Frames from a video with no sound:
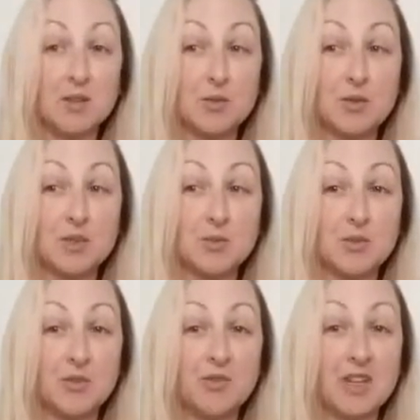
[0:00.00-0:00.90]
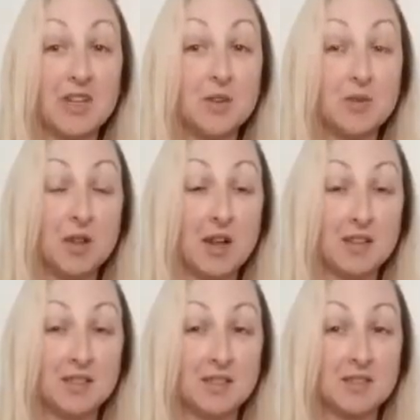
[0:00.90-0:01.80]
towards improving equal
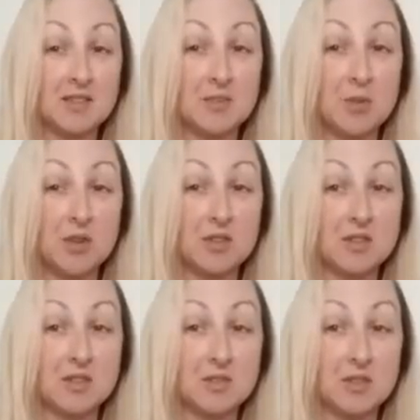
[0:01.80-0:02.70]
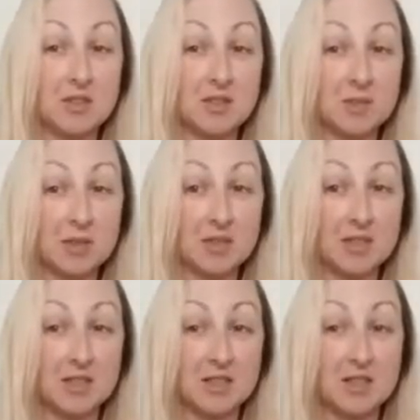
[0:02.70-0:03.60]
access to persons with
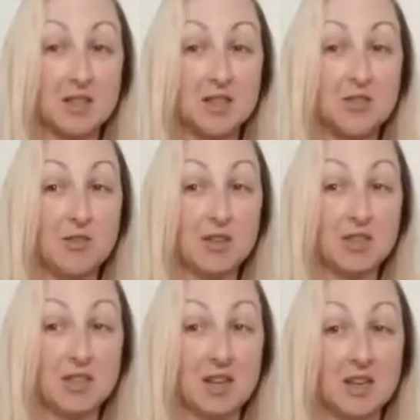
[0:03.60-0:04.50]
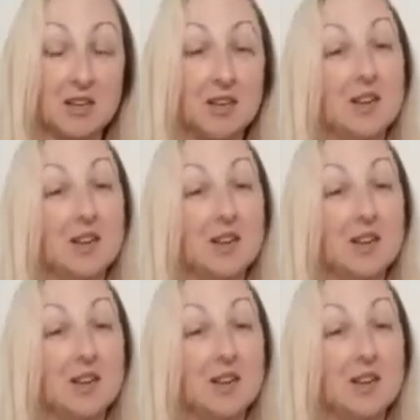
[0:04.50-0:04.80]
disabilities in New York State,